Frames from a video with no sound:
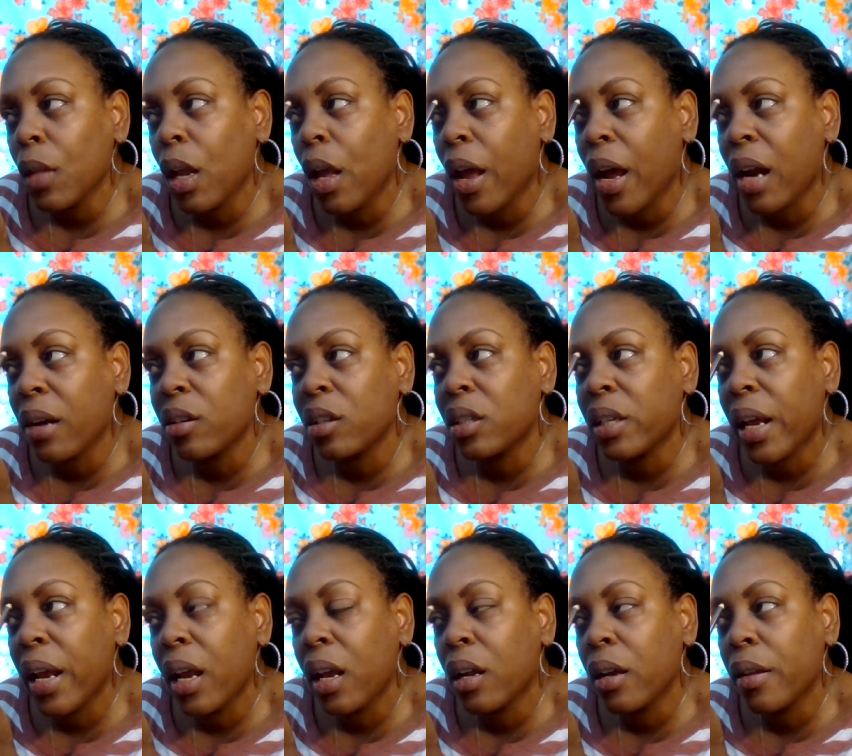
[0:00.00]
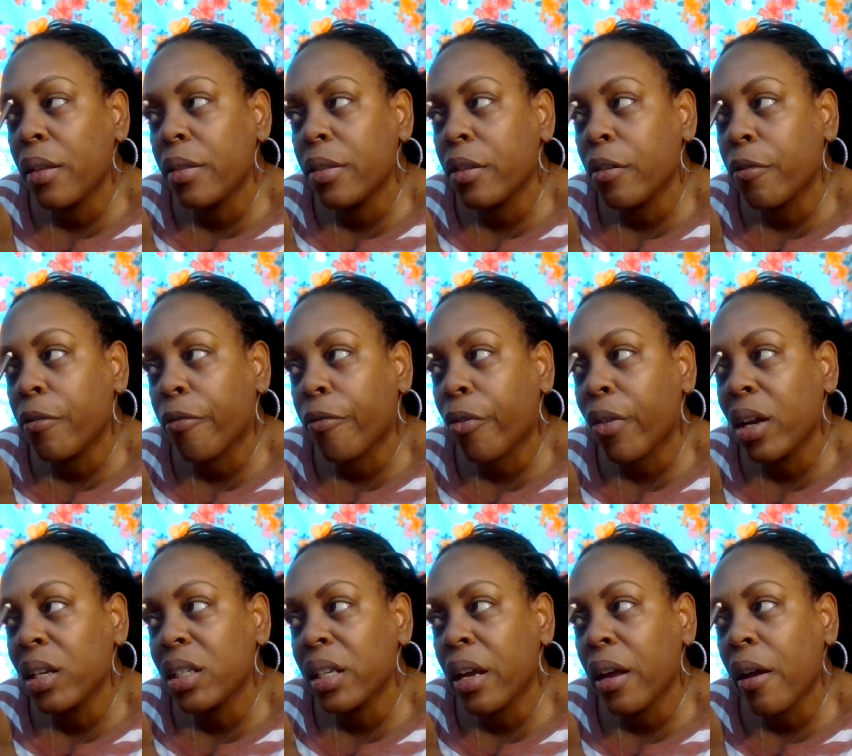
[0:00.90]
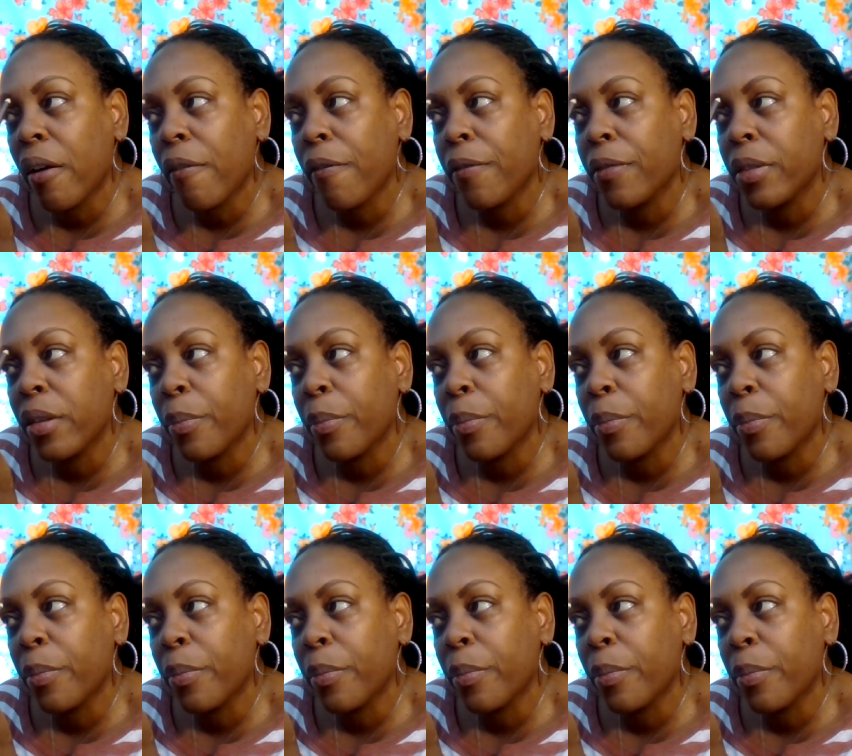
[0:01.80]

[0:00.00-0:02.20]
I just take the front of